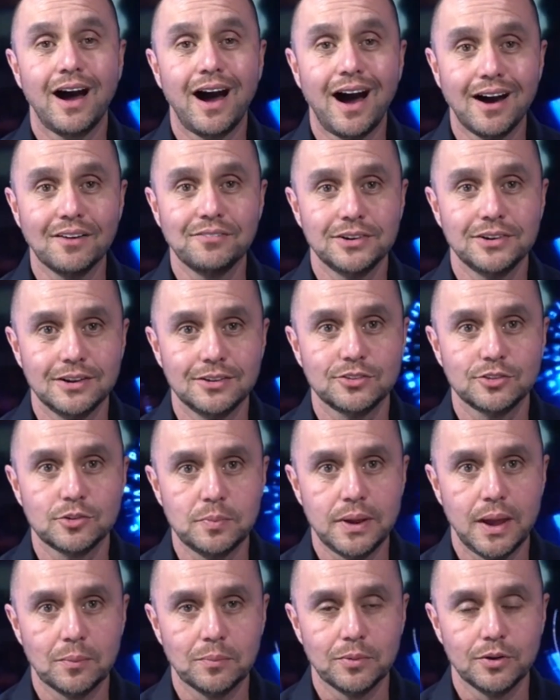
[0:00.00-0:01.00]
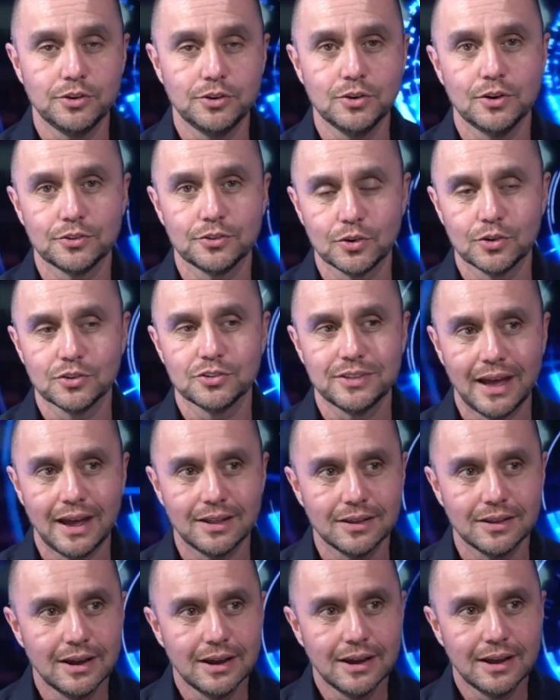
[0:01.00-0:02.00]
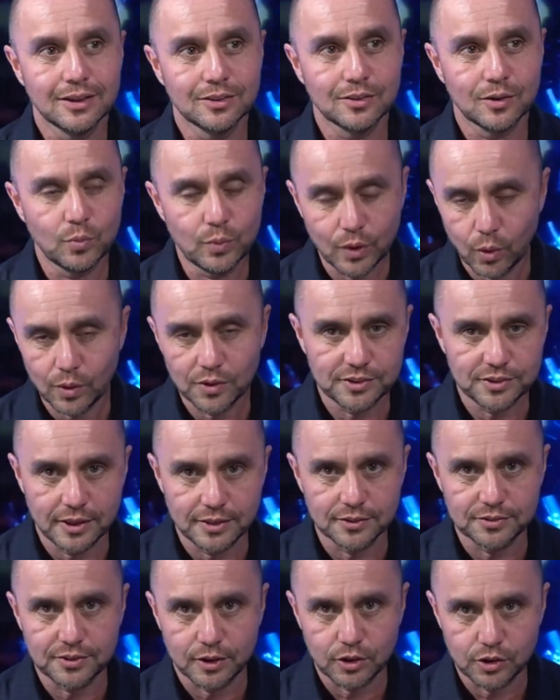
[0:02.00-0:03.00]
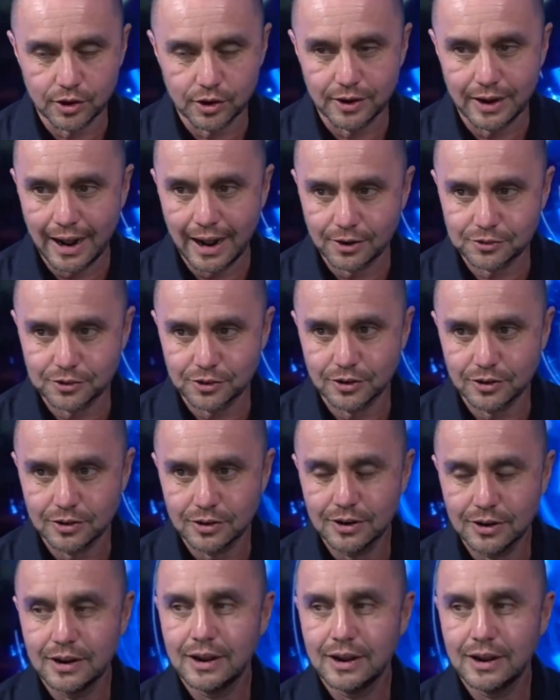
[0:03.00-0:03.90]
confidence to be able to do it. So it's not is and we always say this like you're an actor,